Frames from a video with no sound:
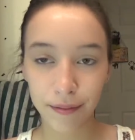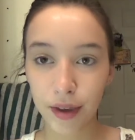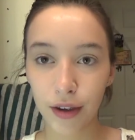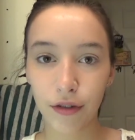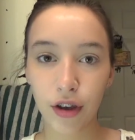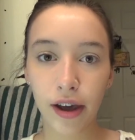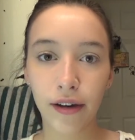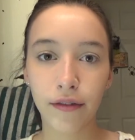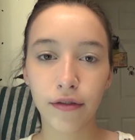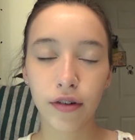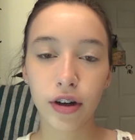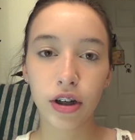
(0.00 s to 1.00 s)
If you
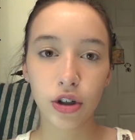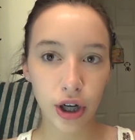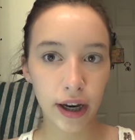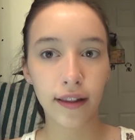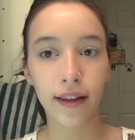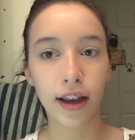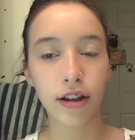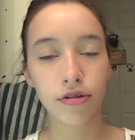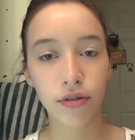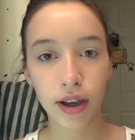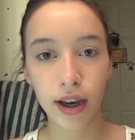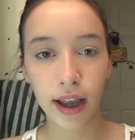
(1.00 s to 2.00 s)
have dry skin, it's
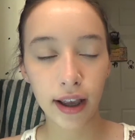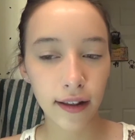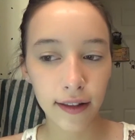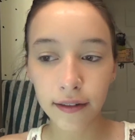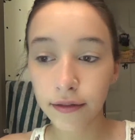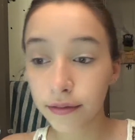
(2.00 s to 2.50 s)
really nice.